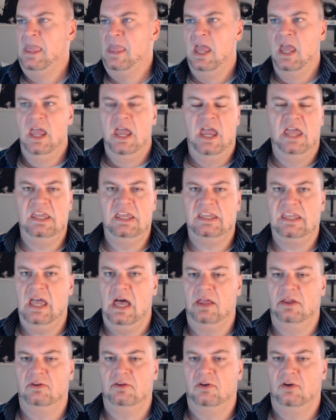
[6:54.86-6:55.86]
And they
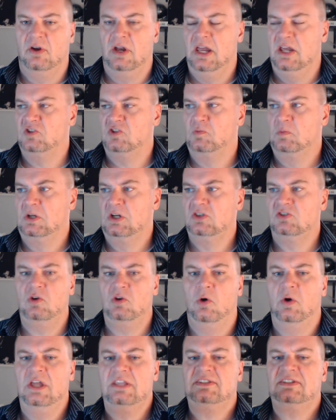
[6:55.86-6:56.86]
gather their henchmen. And
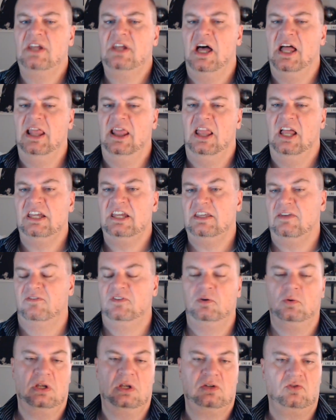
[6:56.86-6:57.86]
so it's not like if
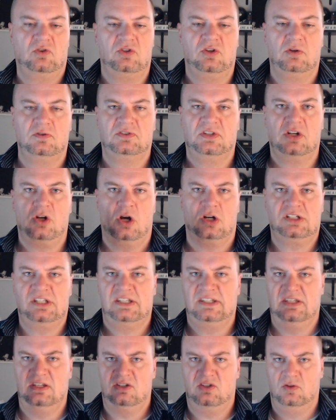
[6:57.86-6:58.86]
you introduce a
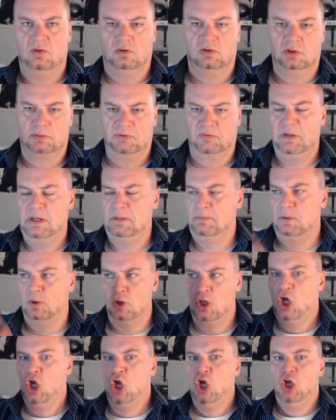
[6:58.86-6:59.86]
narcissist to a group of people,
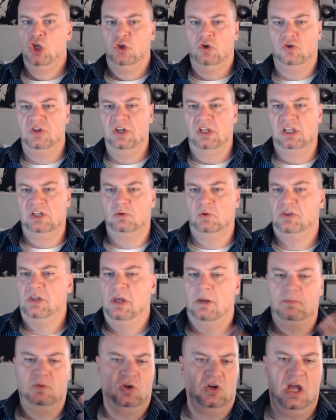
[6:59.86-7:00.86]
you're dealing with
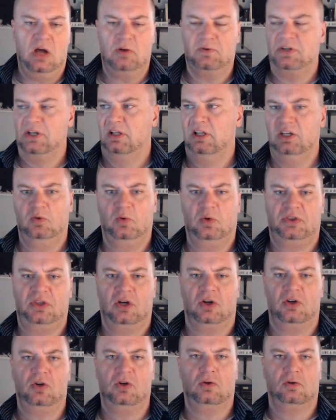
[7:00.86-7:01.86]
them. You're now dealing with their
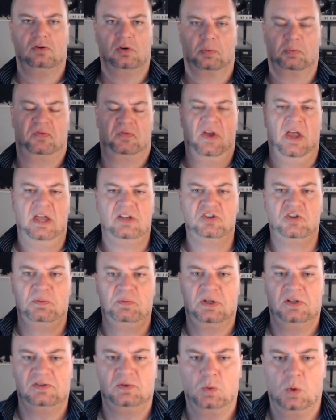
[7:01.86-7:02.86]
new group of
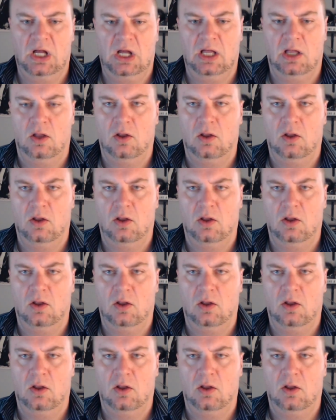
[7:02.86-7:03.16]
henchmen as well.